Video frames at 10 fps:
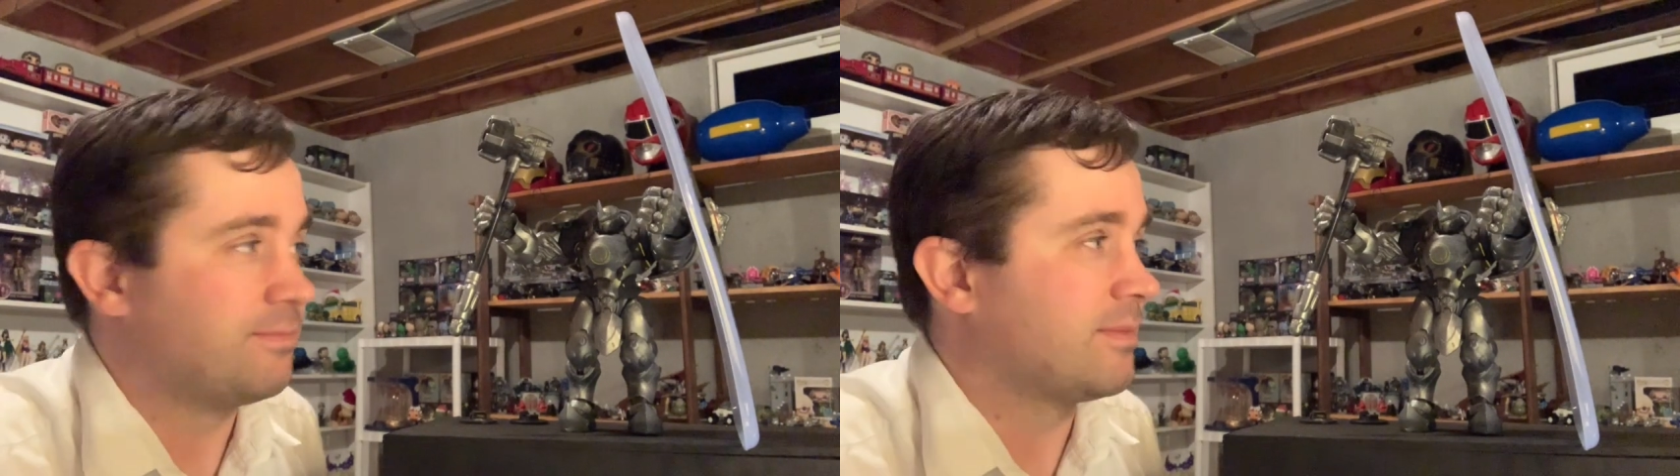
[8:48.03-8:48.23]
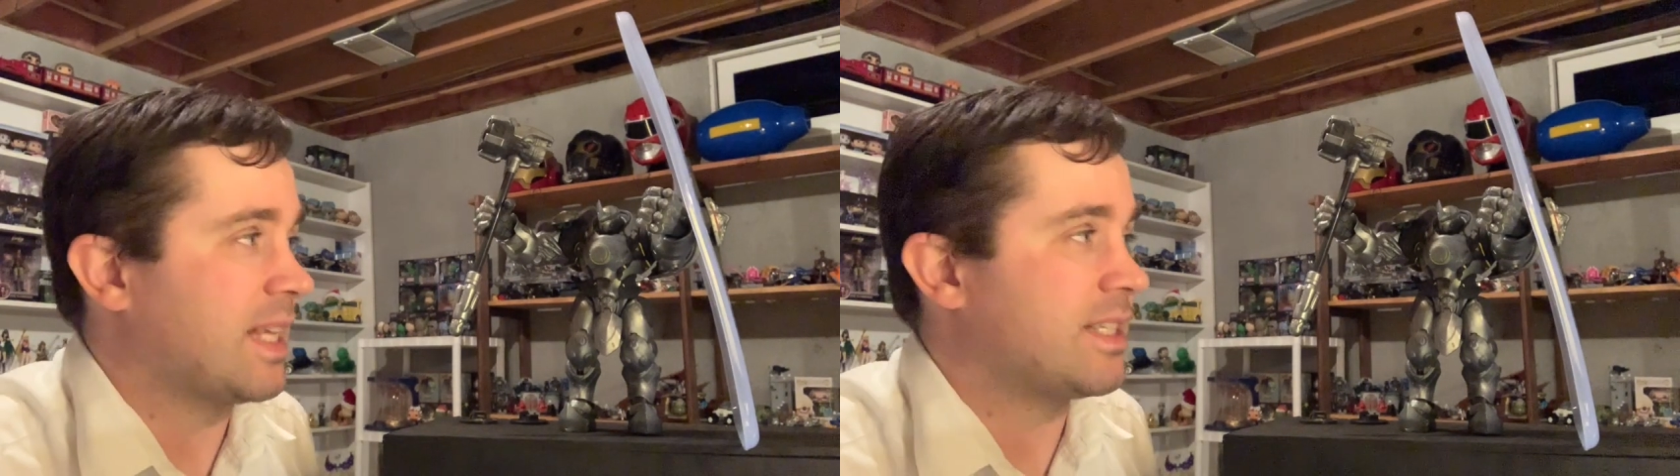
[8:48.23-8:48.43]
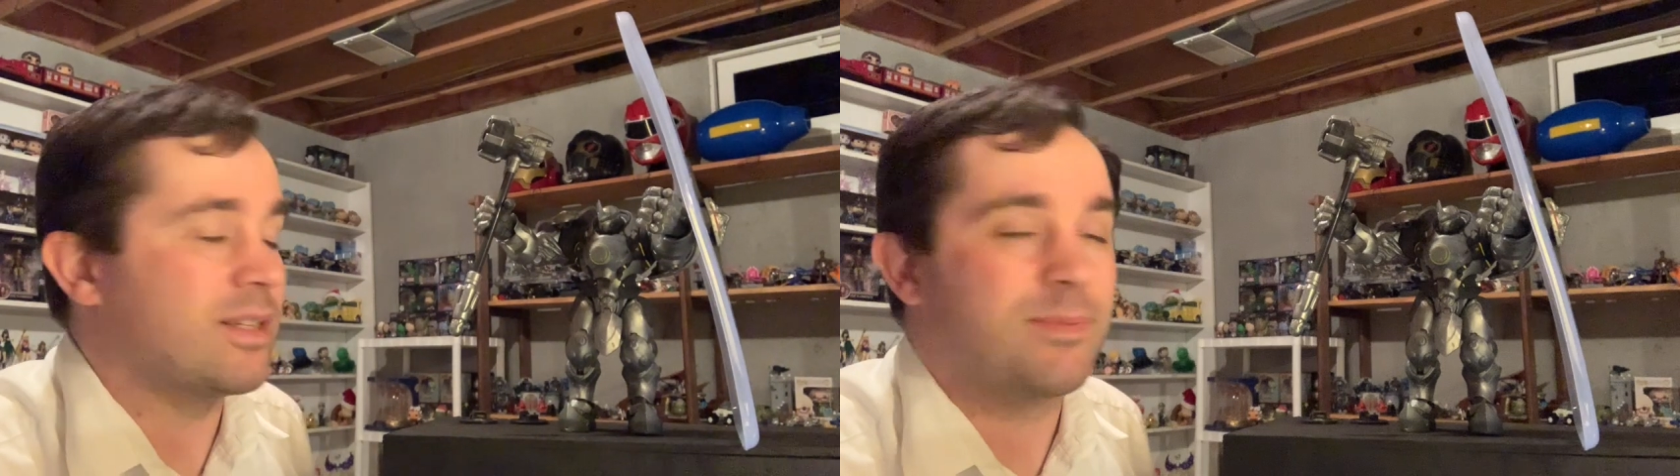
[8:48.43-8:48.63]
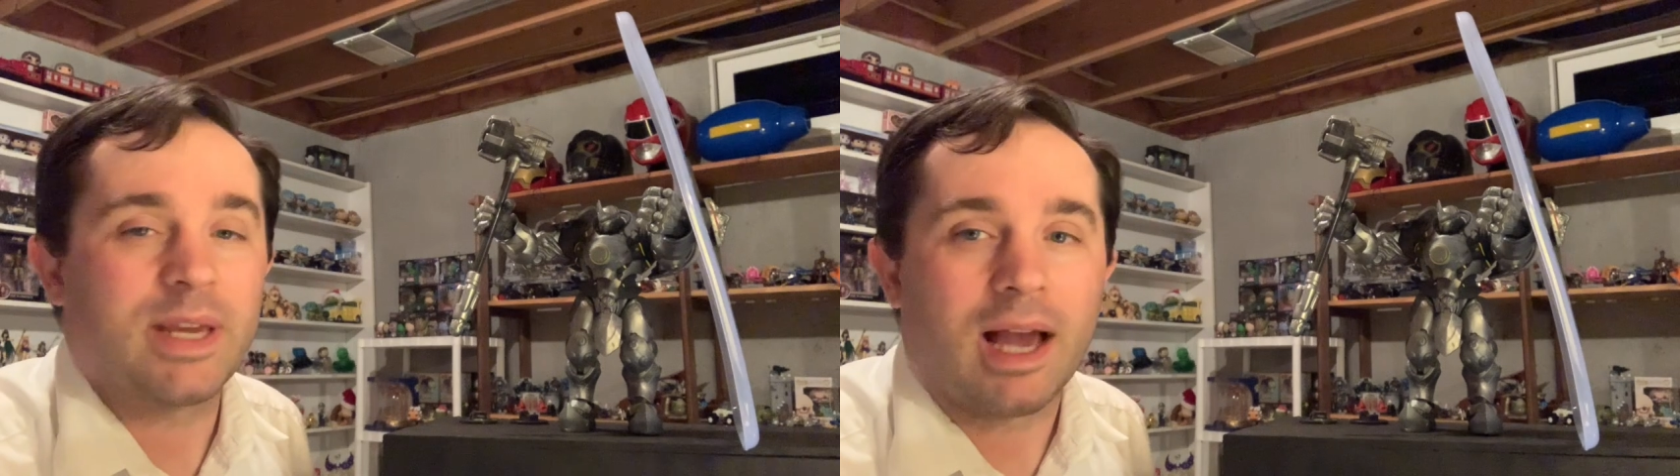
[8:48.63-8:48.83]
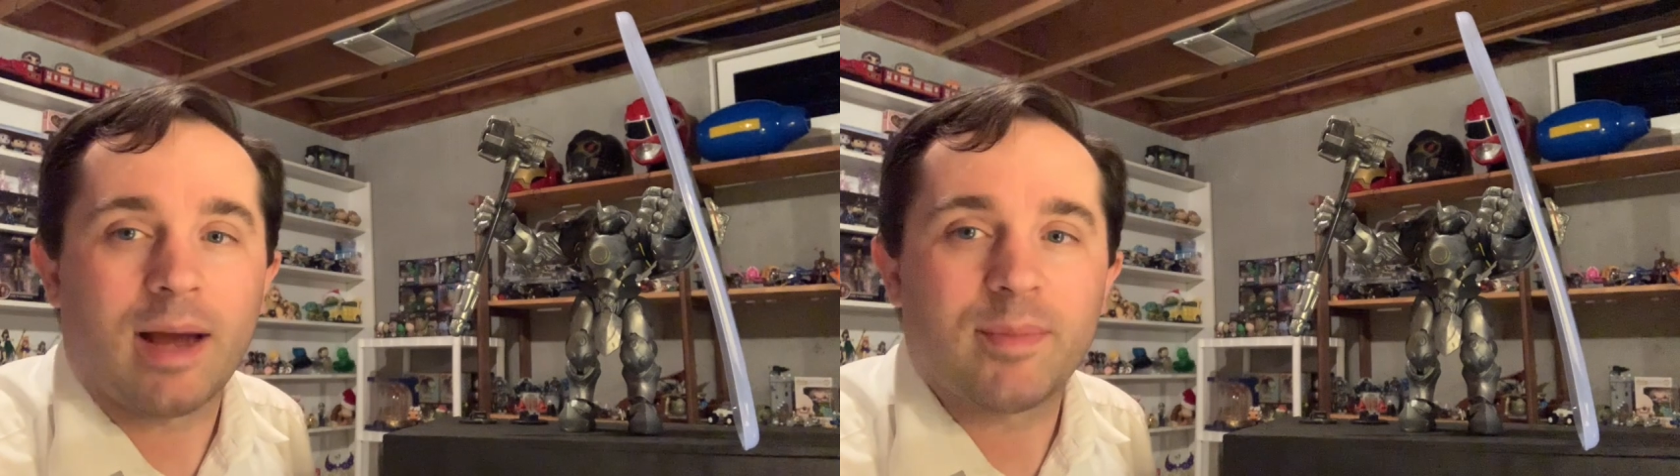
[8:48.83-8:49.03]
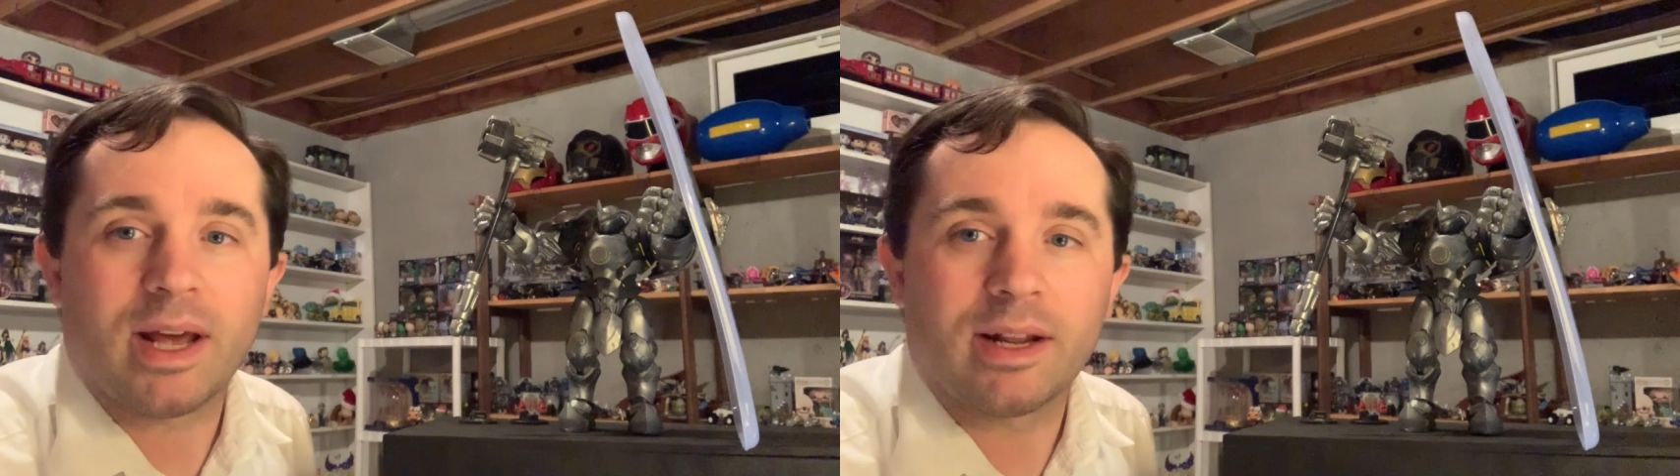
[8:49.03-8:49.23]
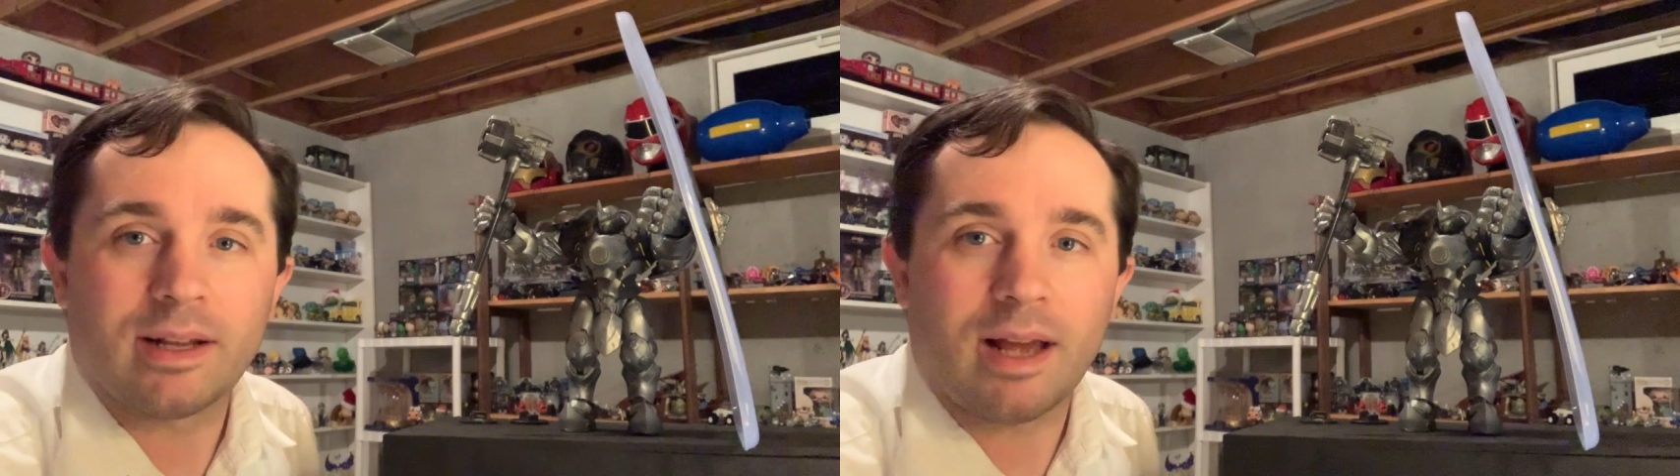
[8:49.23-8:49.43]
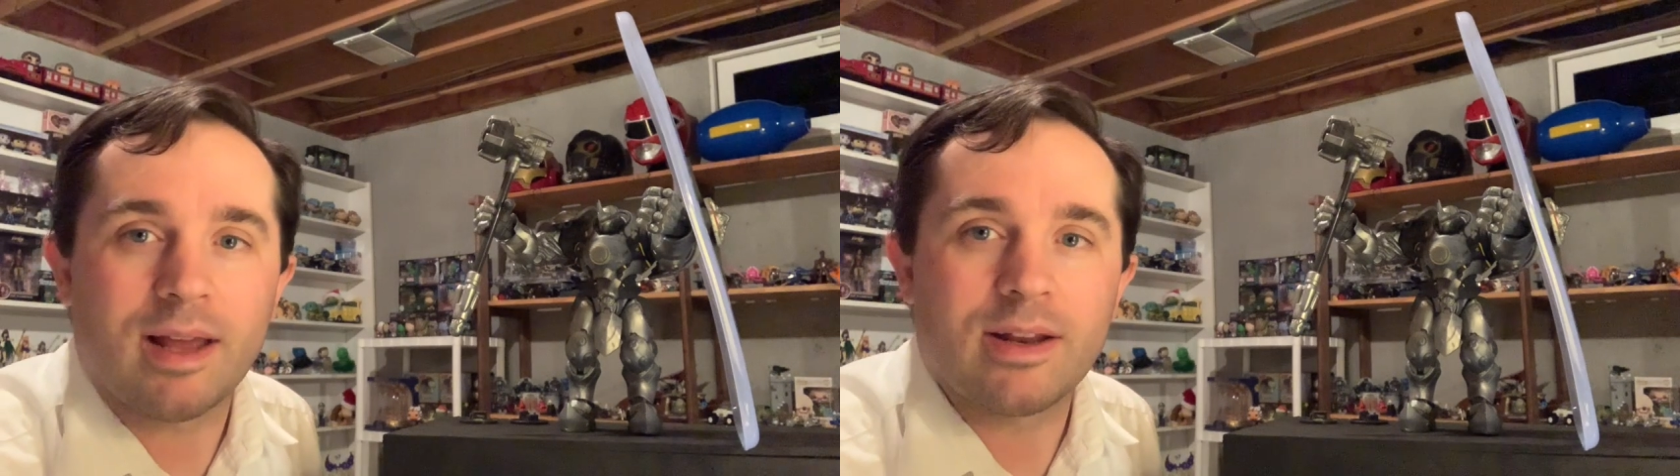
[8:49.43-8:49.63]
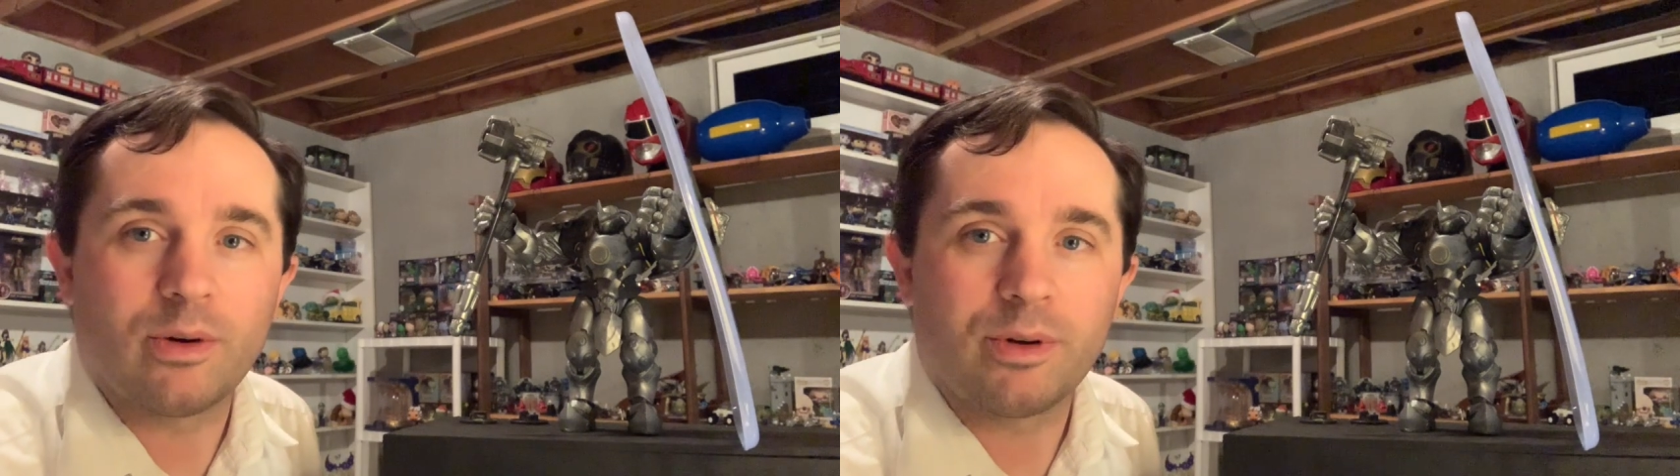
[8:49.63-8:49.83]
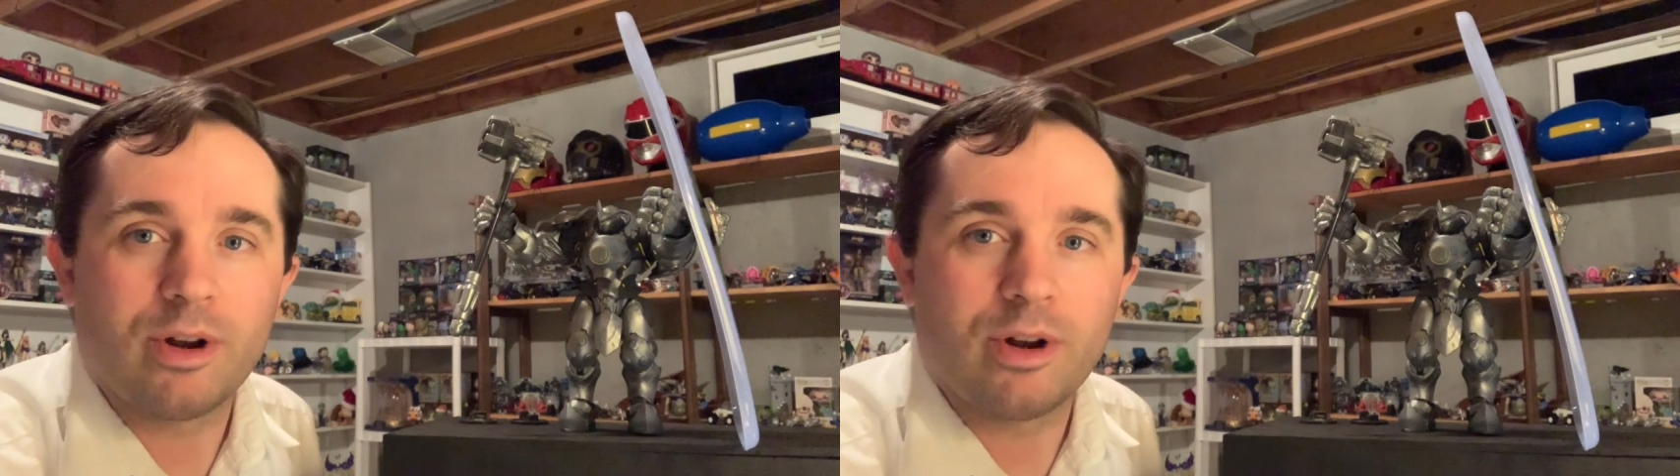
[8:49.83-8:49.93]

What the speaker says: That's just me. I don't